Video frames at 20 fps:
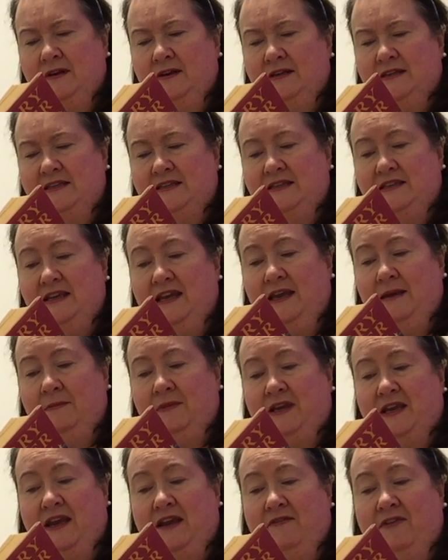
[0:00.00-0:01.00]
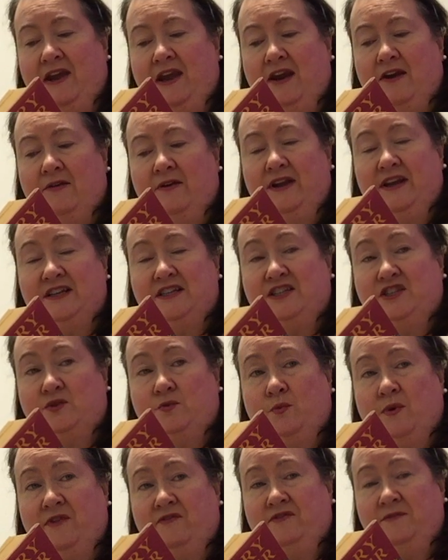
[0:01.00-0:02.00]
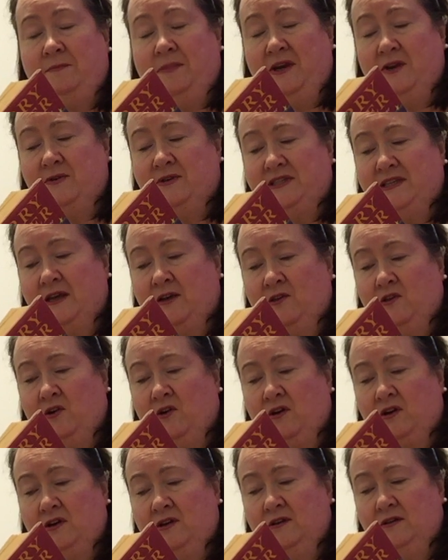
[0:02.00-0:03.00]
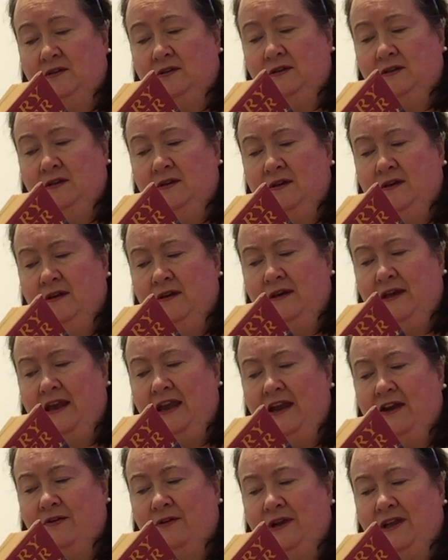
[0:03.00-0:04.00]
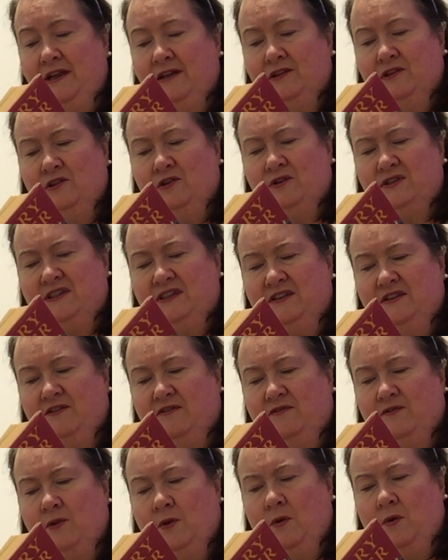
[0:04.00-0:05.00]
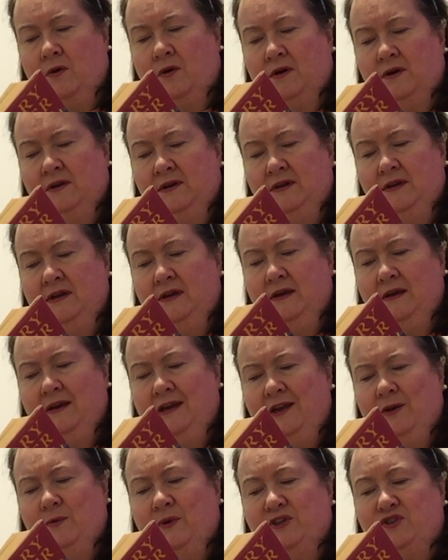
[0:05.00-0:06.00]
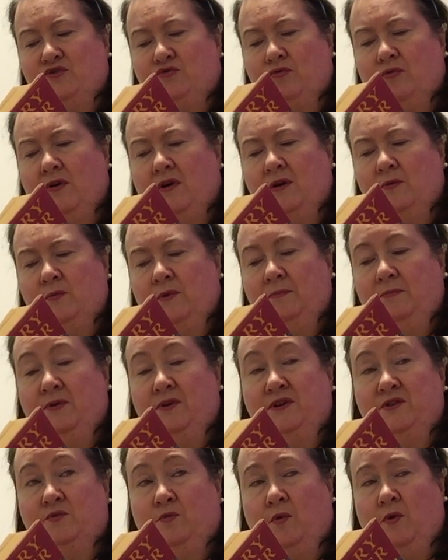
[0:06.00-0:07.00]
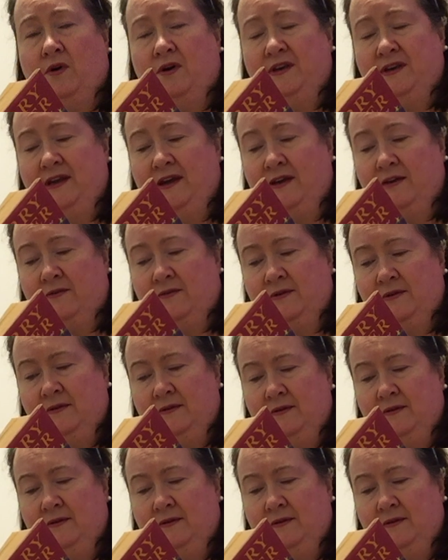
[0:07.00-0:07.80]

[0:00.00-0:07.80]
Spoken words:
Snape gave Harry a swift, piercing look. Harry looked at the floor. He wished Ron would put his wand down.